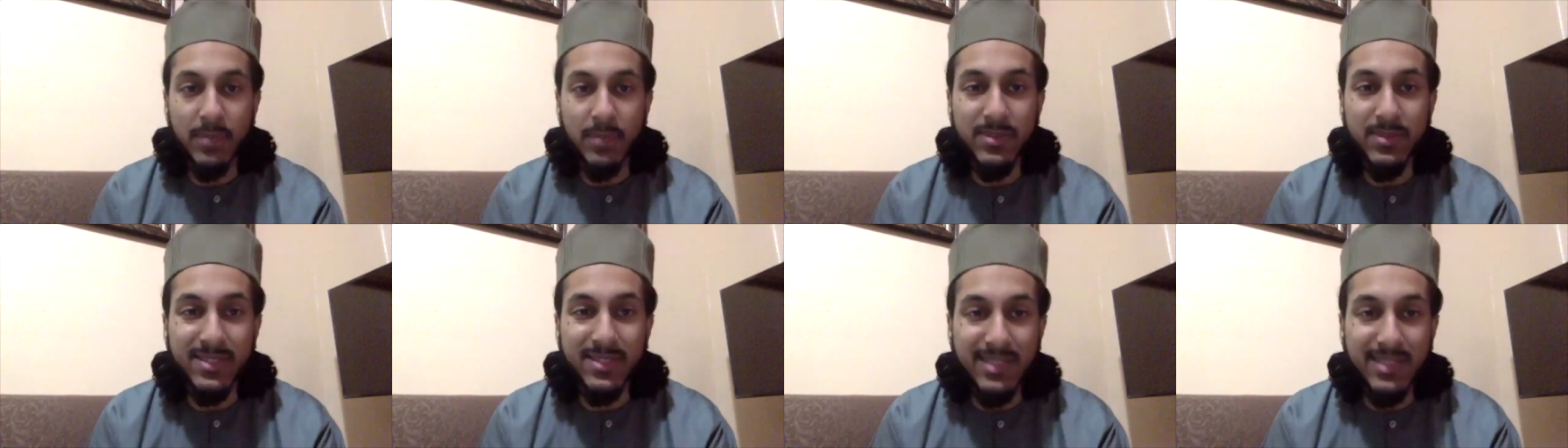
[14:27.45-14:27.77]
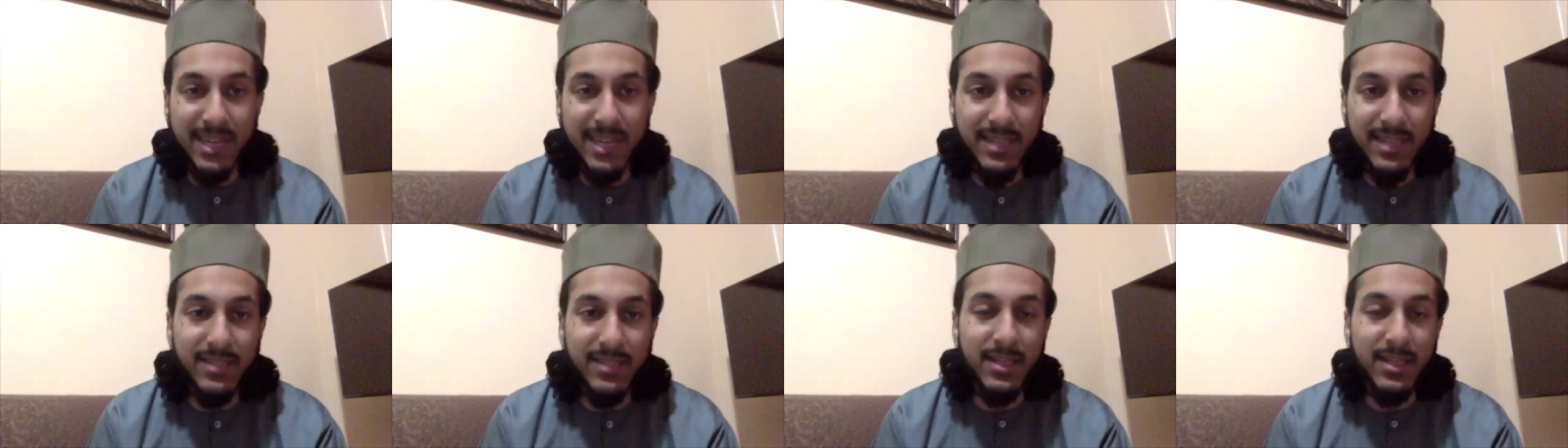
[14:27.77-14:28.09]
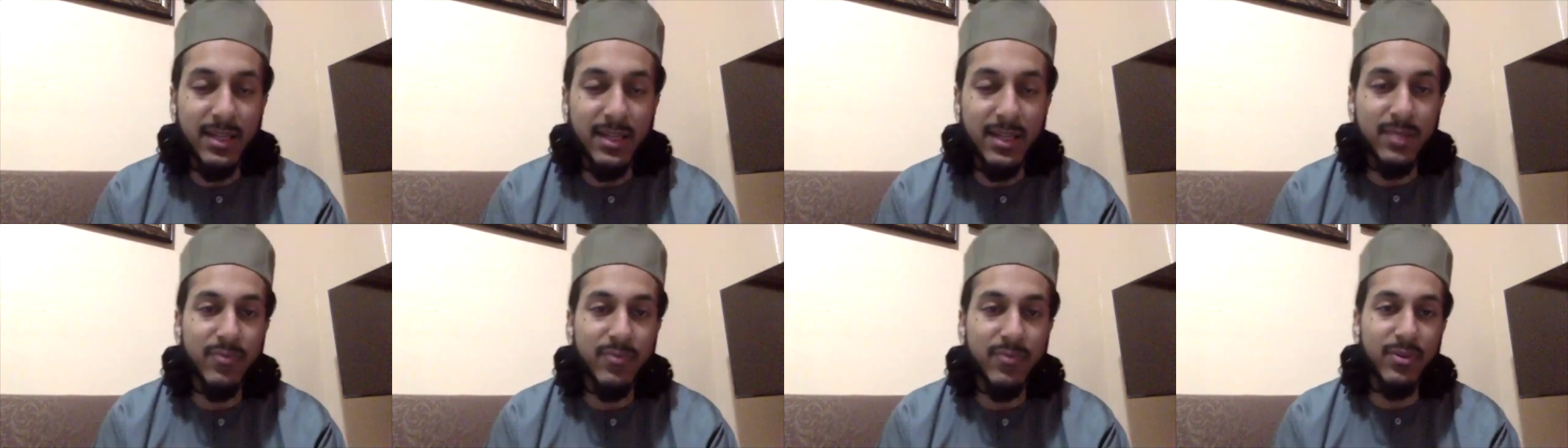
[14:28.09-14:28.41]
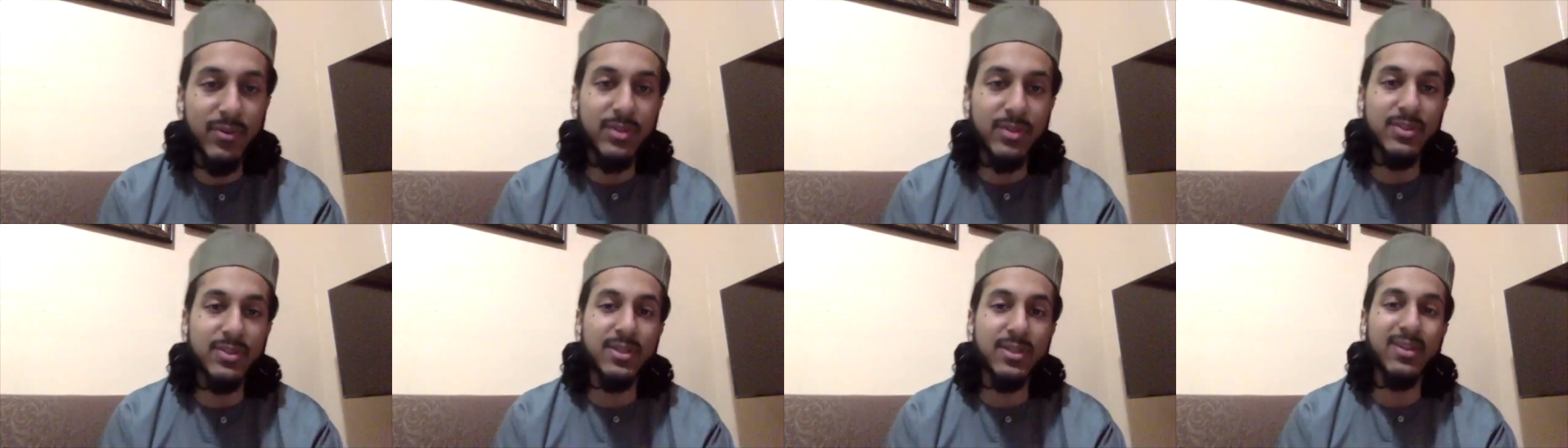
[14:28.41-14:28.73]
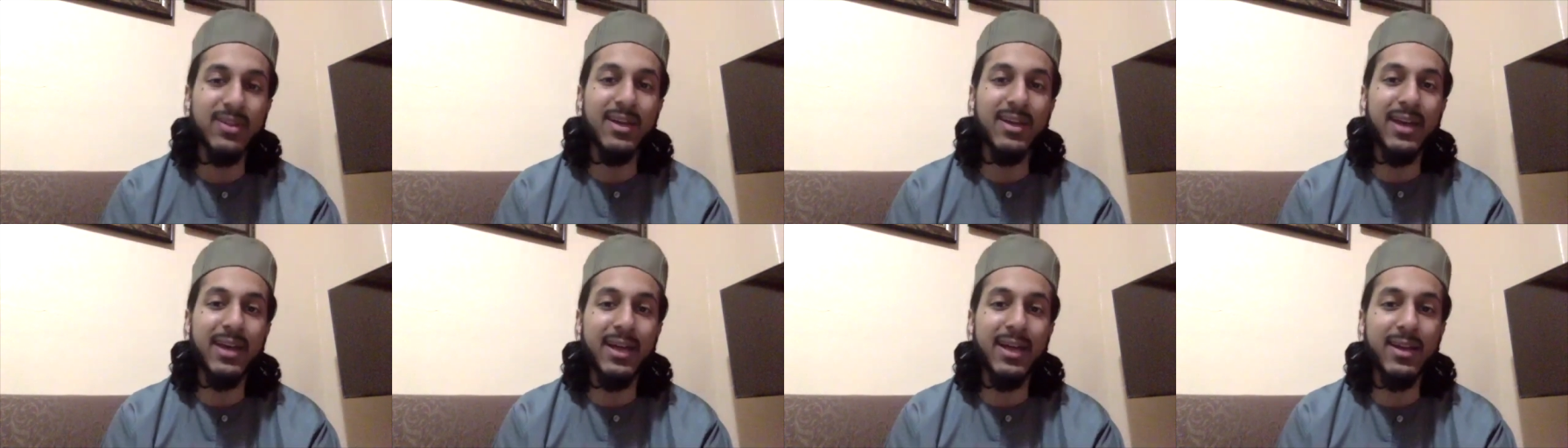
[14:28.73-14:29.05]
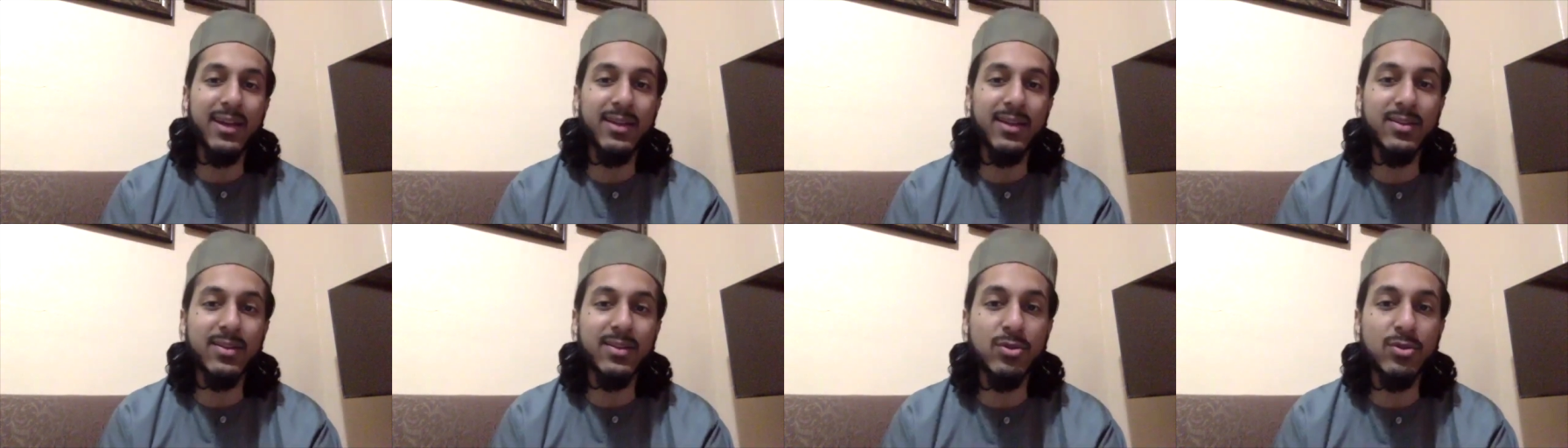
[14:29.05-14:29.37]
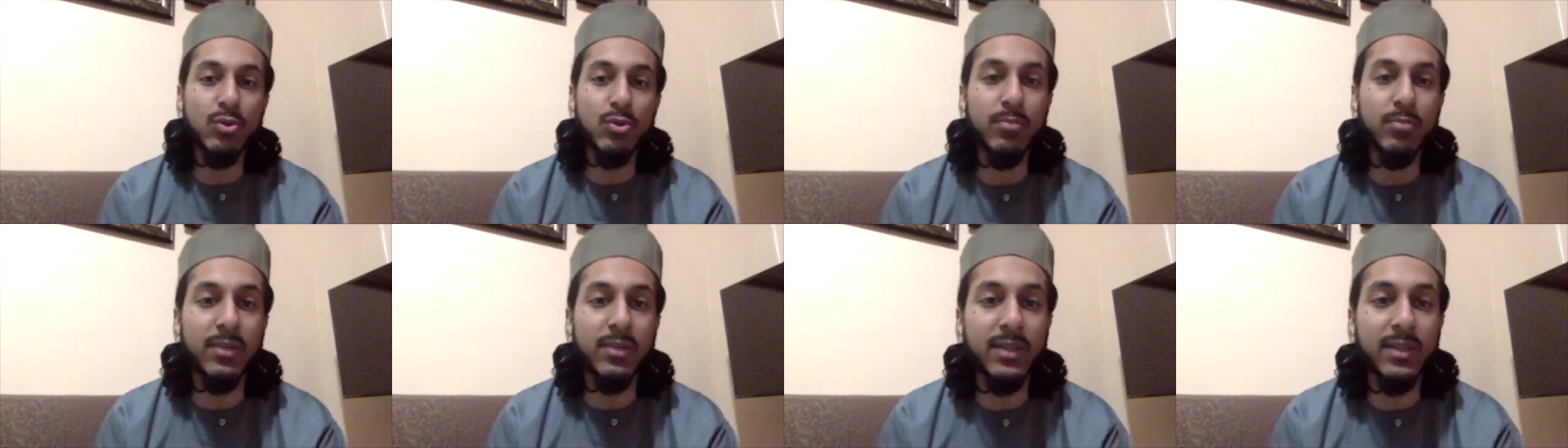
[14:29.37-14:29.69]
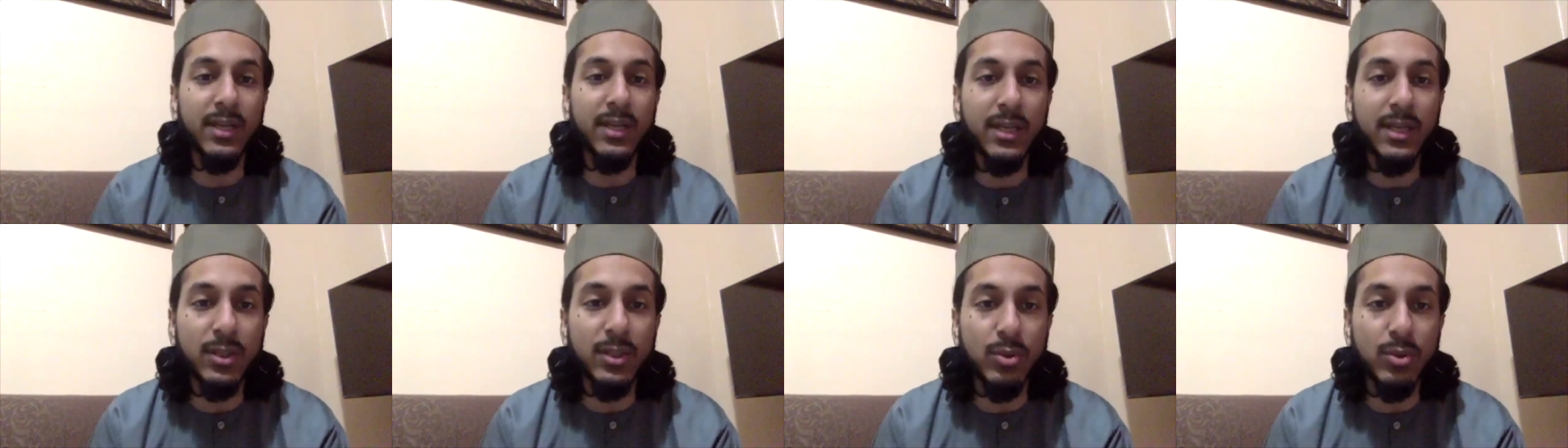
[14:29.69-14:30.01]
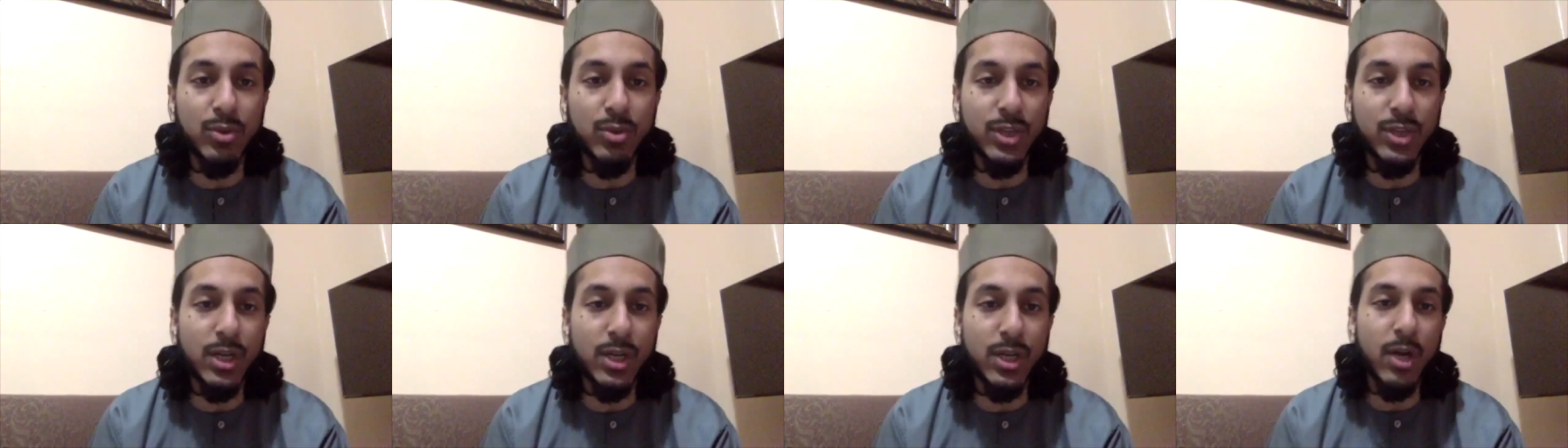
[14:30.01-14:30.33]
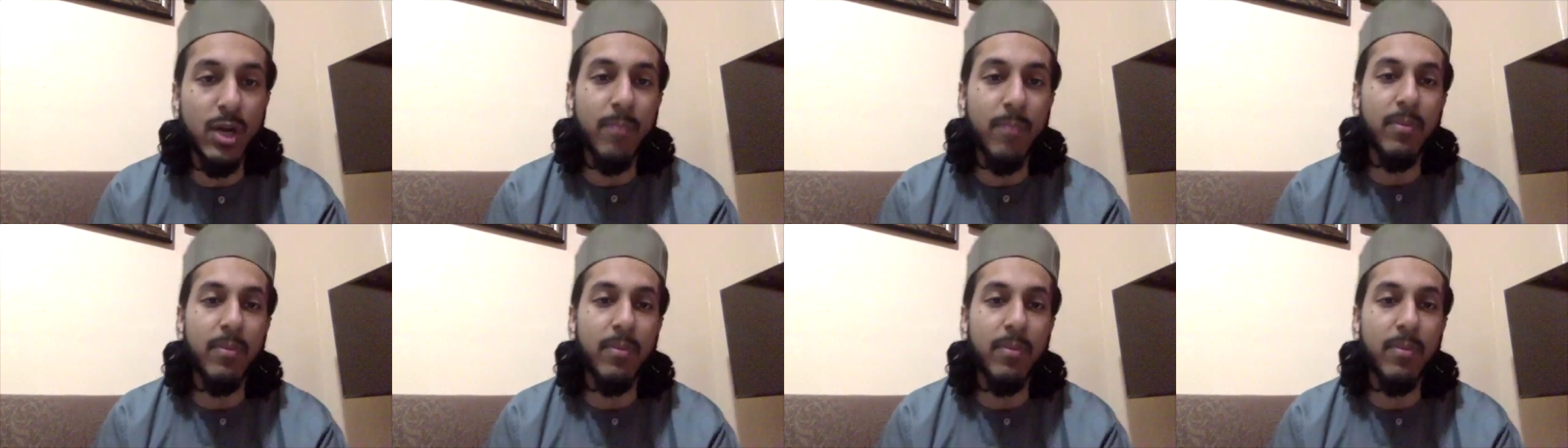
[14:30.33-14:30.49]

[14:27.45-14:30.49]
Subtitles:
sent his first son Haris to Medina to check up